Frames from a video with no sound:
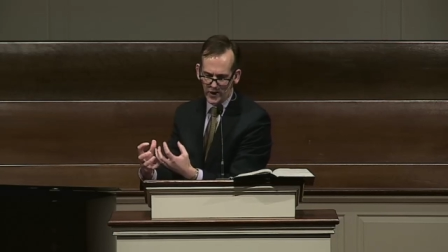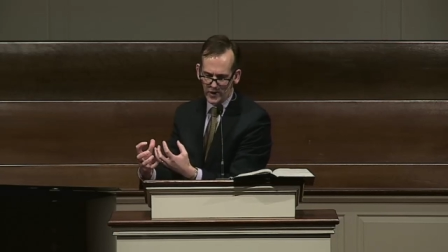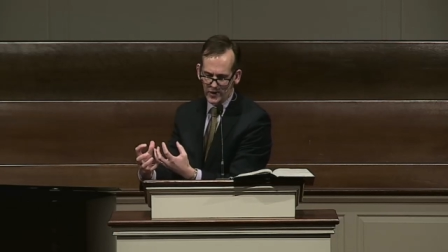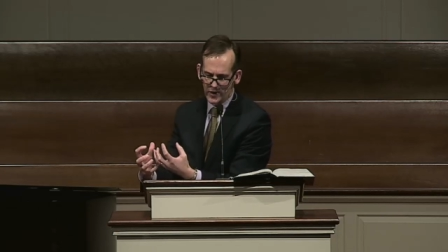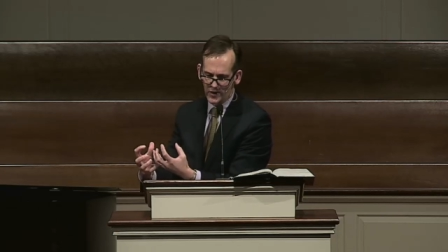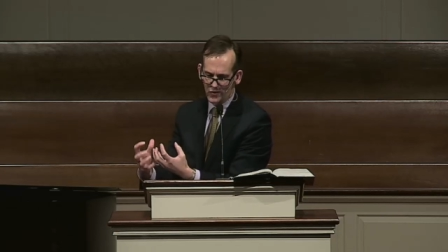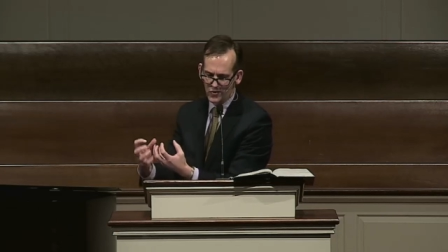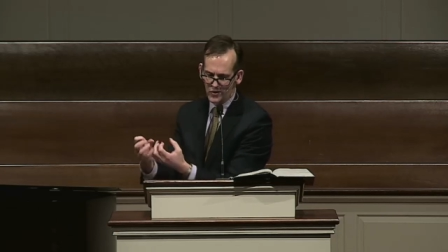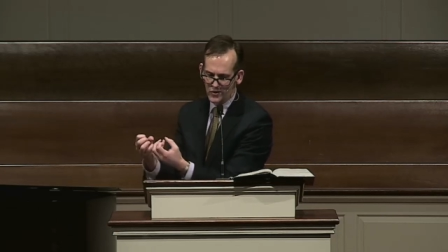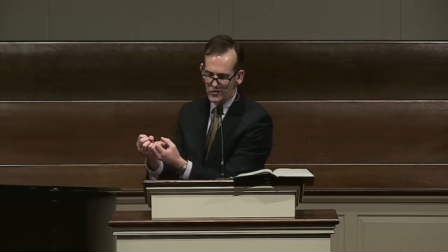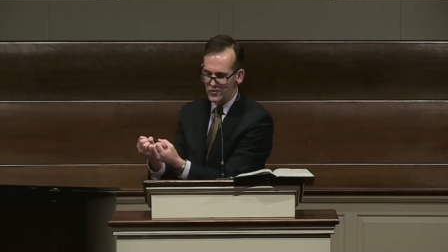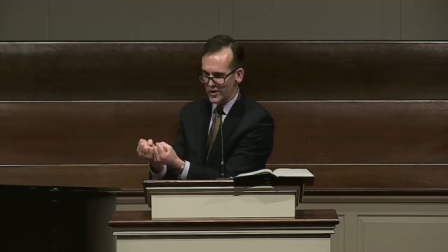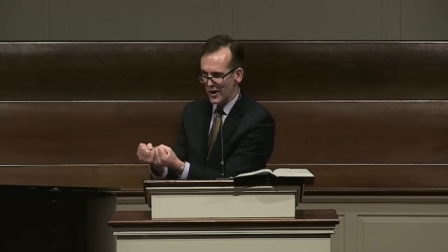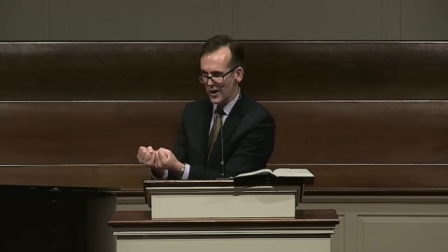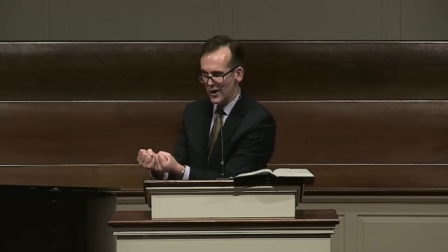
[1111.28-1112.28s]
unless
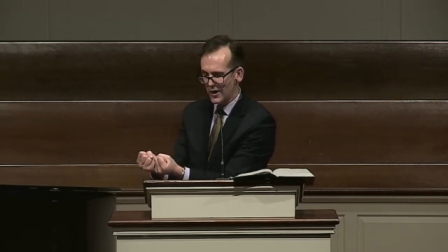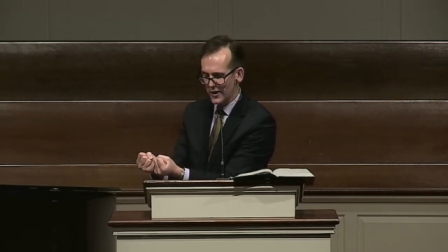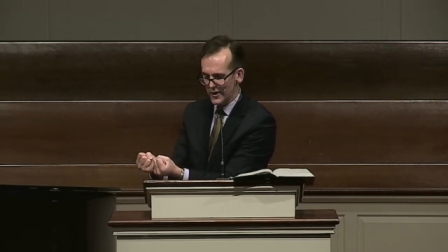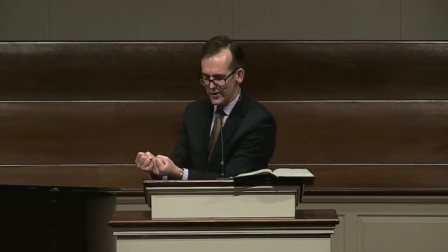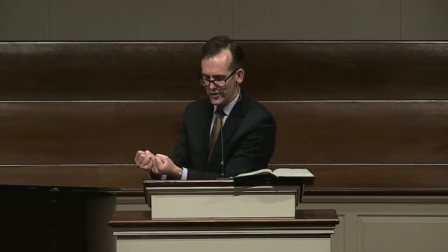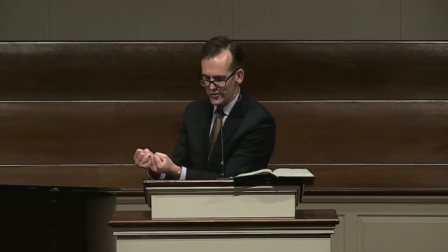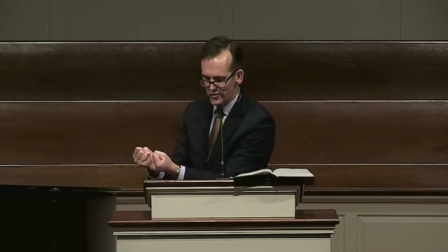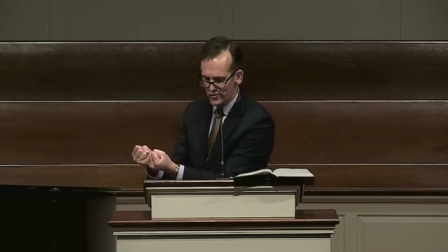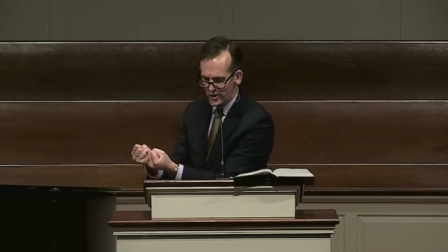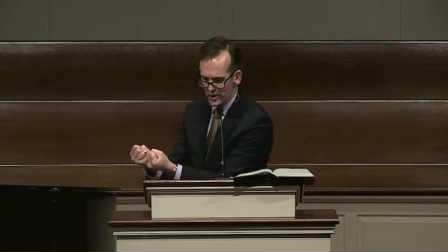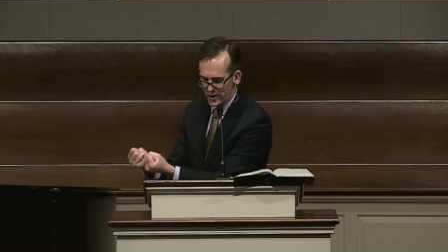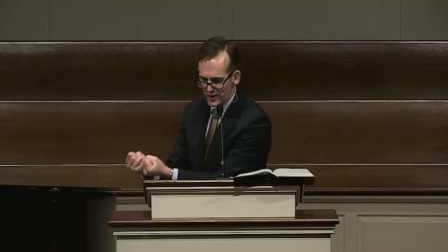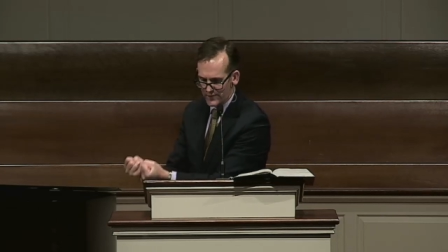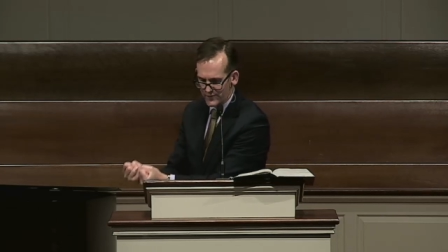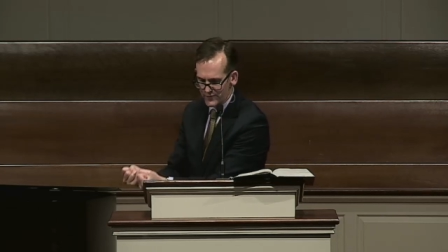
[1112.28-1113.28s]
it dies
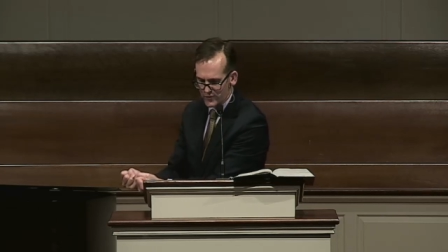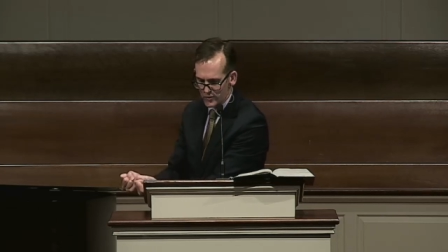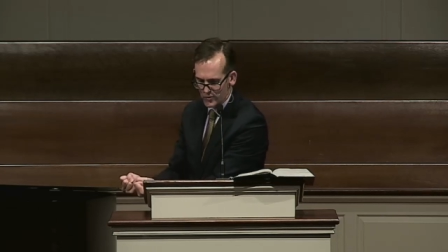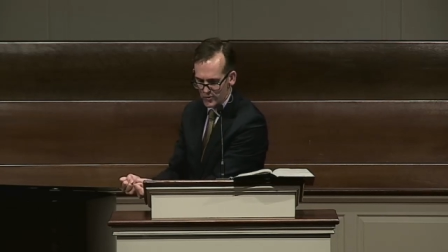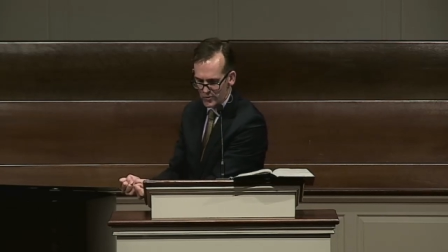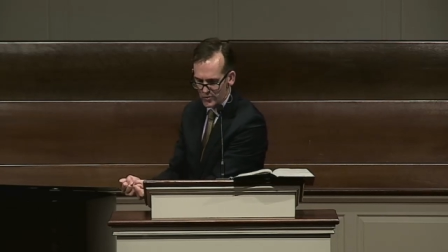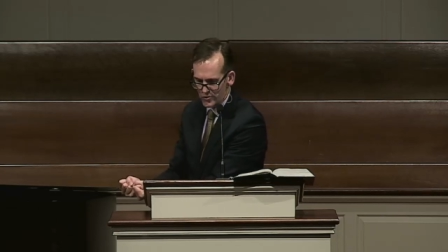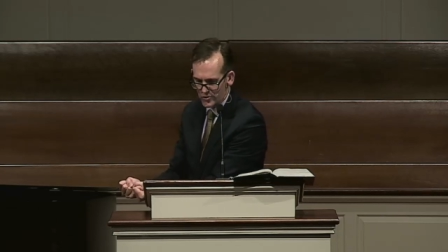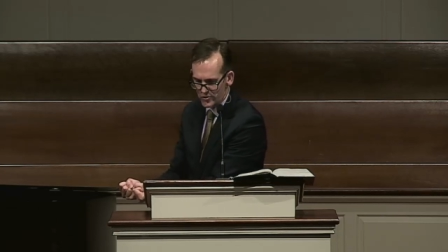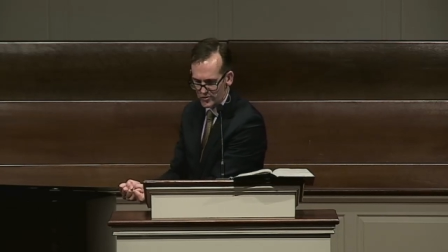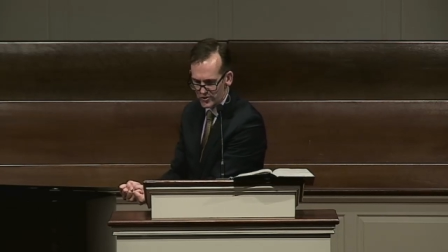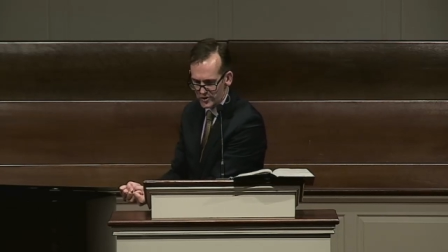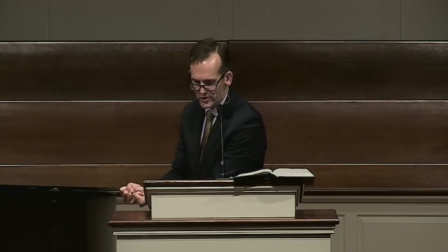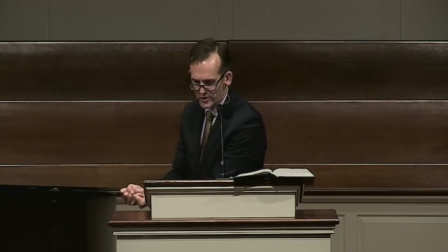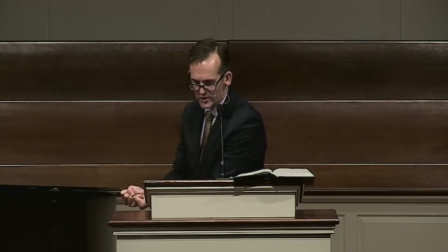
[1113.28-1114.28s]
and falls
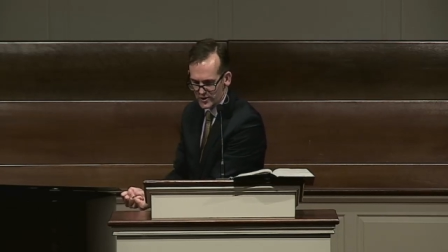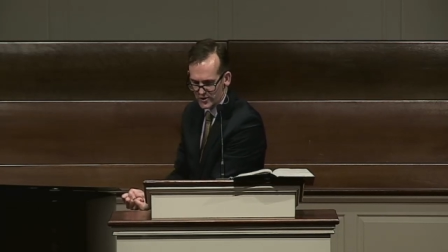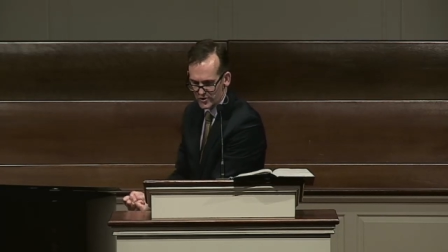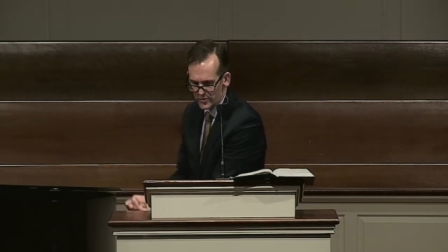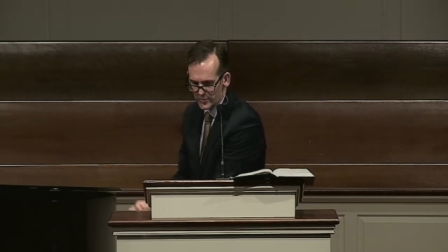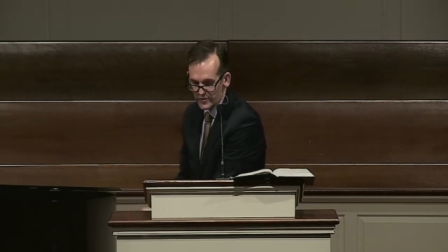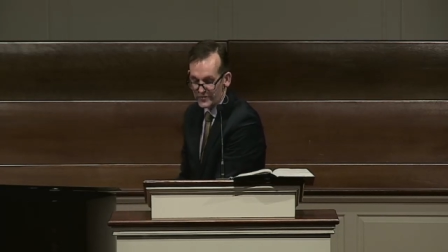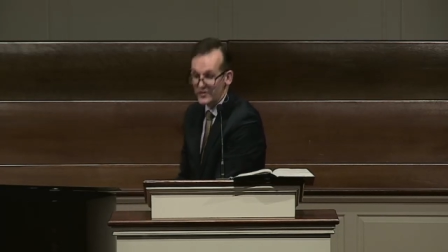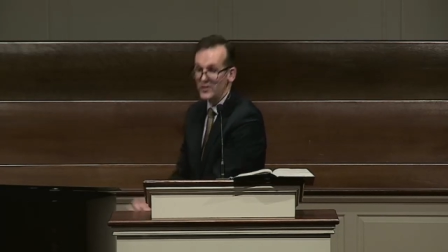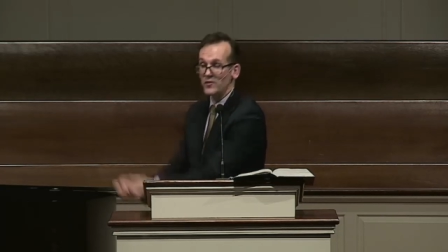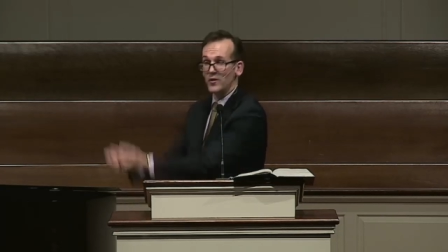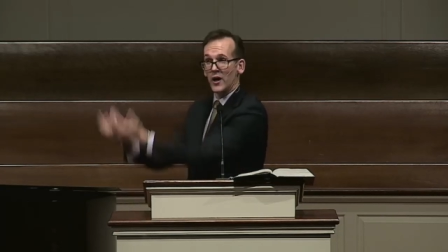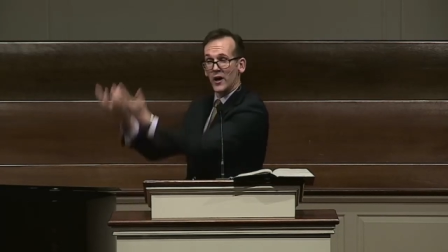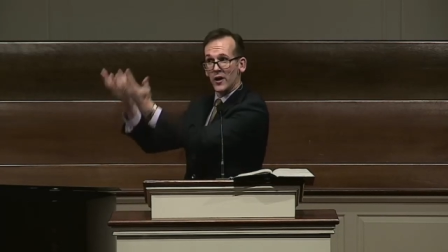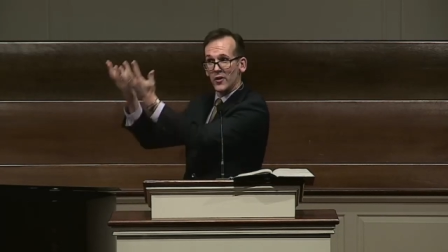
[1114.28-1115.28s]
into the earth. But if
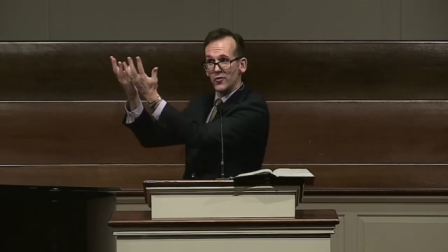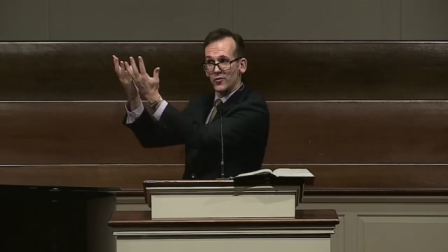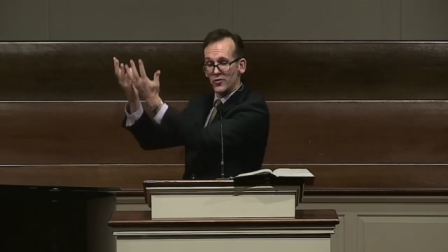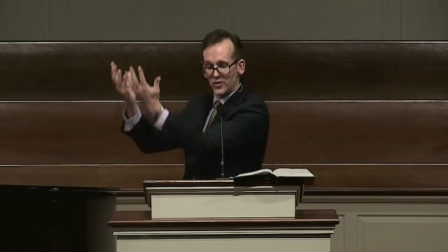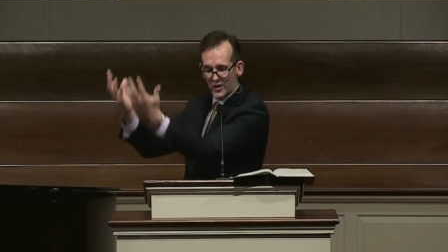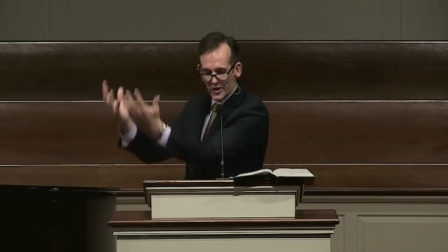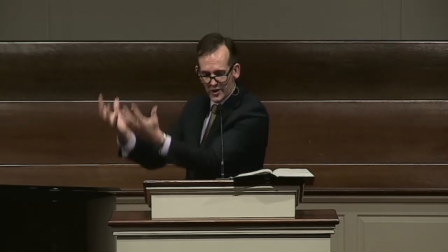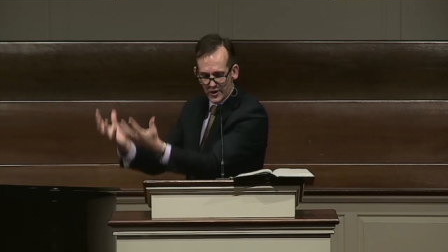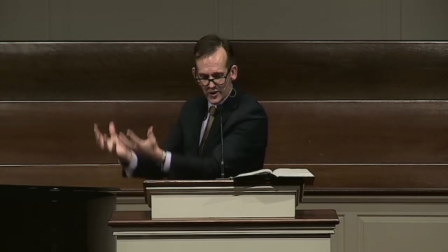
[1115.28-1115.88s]
it does,